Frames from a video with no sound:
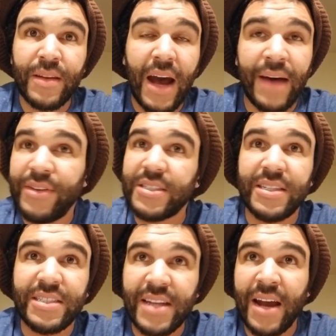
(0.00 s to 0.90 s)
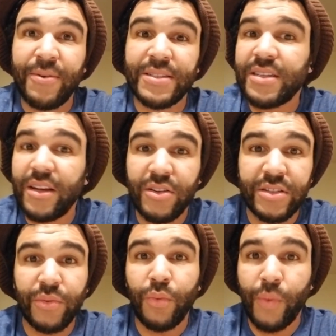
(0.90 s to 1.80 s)
Obviously, the stock resonator
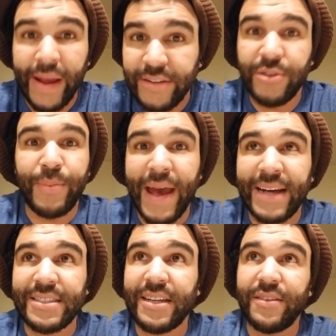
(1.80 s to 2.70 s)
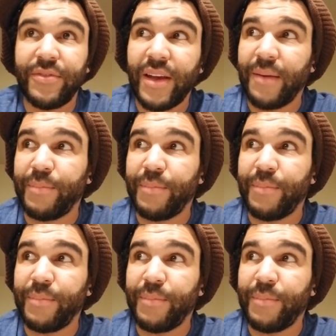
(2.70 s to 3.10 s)
is way too passive,